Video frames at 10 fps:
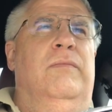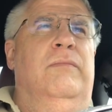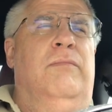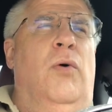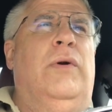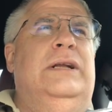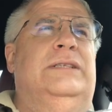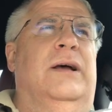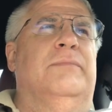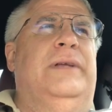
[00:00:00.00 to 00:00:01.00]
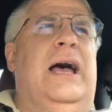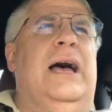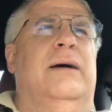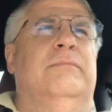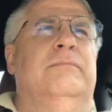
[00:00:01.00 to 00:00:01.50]
morning
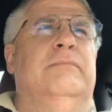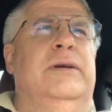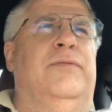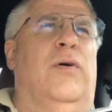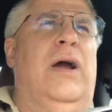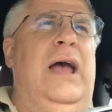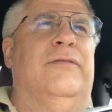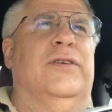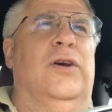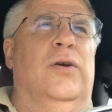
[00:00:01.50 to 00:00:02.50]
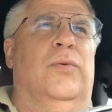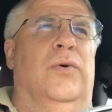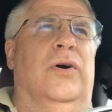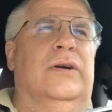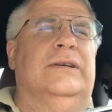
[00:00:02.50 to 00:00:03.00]
sometime before I have to go to
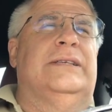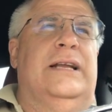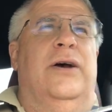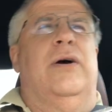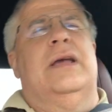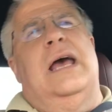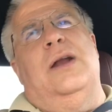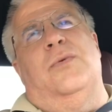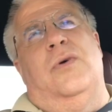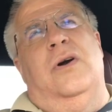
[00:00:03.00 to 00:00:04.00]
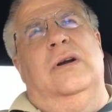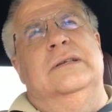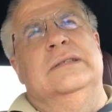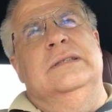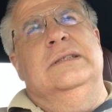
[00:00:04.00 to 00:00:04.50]
work, because I know I got to work
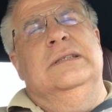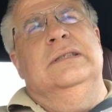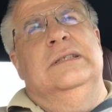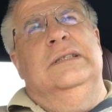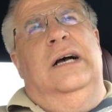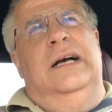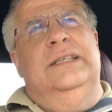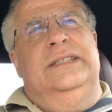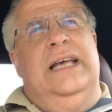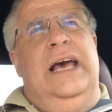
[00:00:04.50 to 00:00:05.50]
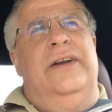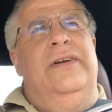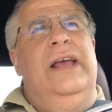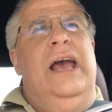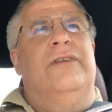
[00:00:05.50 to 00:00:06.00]

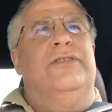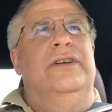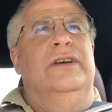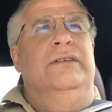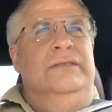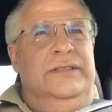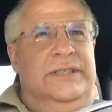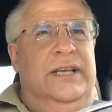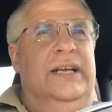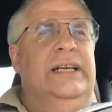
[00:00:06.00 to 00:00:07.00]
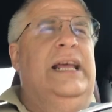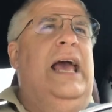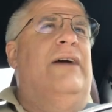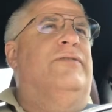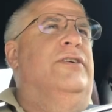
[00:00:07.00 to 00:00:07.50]
Saturday afternoon, Sunday
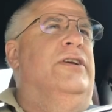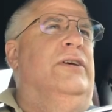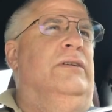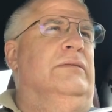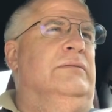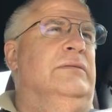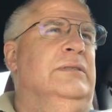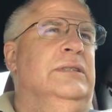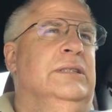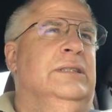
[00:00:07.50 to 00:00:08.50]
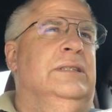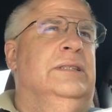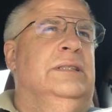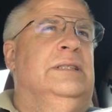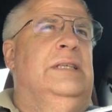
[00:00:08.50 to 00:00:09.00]
afternoon,
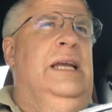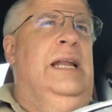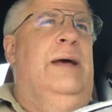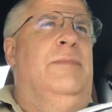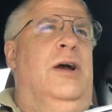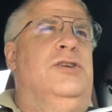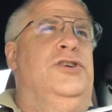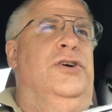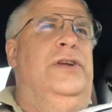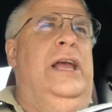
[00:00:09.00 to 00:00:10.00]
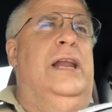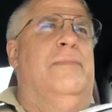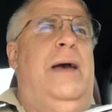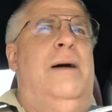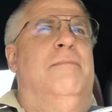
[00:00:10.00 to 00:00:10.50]
and I'm not sure yet
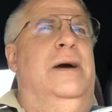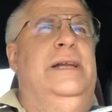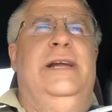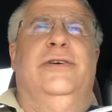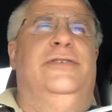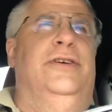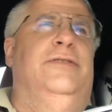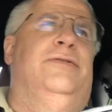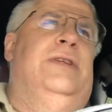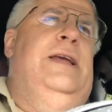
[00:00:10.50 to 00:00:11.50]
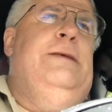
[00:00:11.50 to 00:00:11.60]
about Monday or Tuesday.